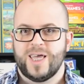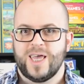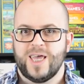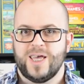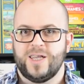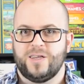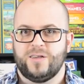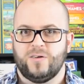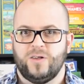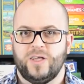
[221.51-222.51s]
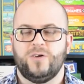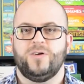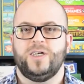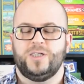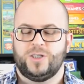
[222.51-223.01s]
It
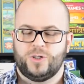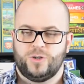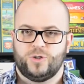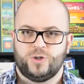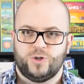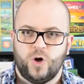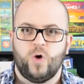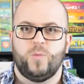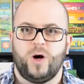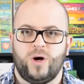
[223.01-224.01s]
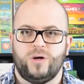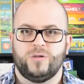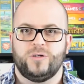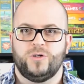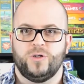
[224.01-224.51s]
literally just
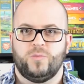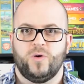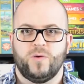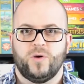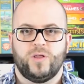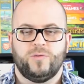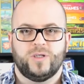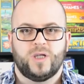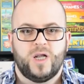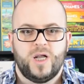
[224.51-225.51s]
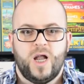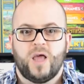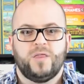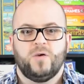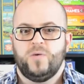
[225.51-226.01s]
snowballed to the point where there was
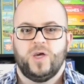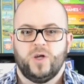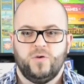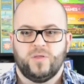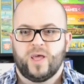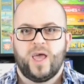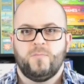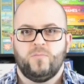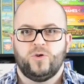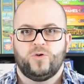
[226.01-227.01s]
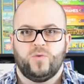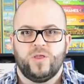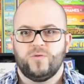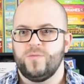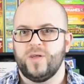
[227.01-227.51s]
nothing we could do. The game was
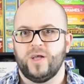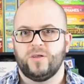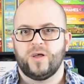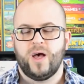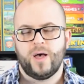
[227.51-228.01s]
23 minutes.